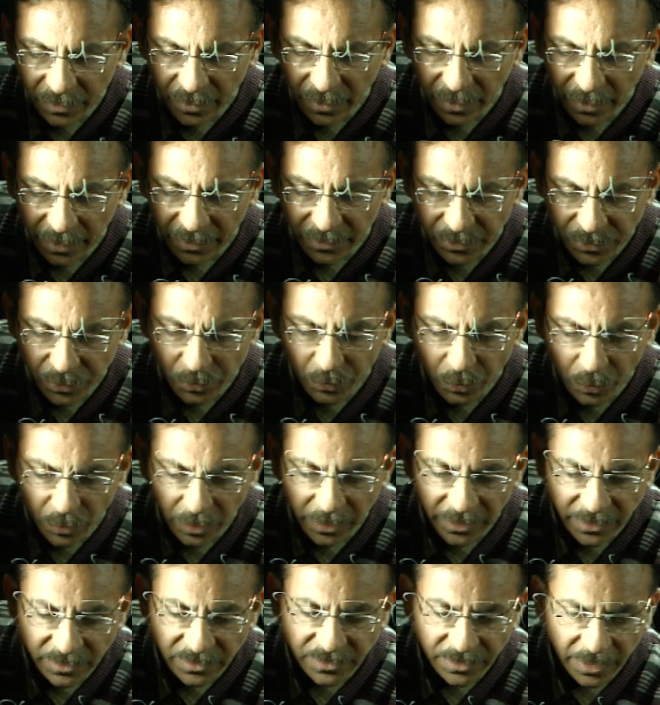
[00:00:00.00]
XU
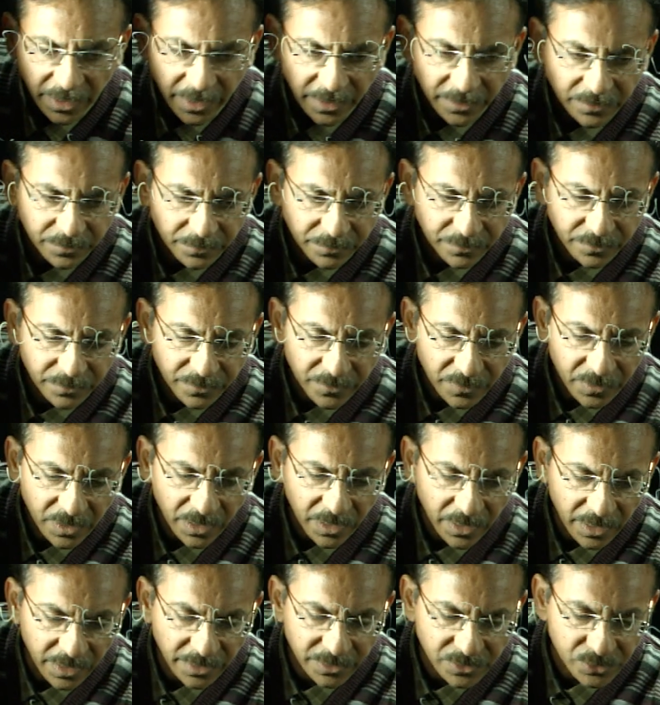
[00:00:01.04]
less than
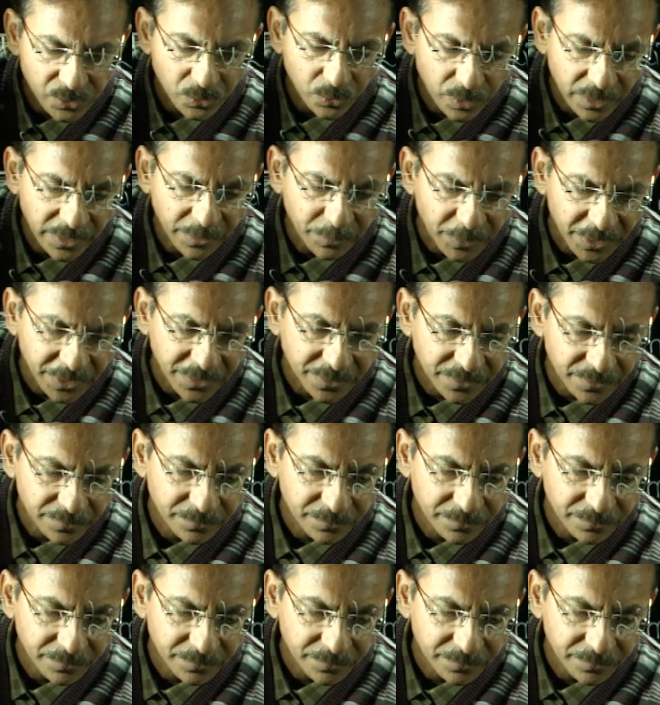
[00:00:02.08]
XU limit,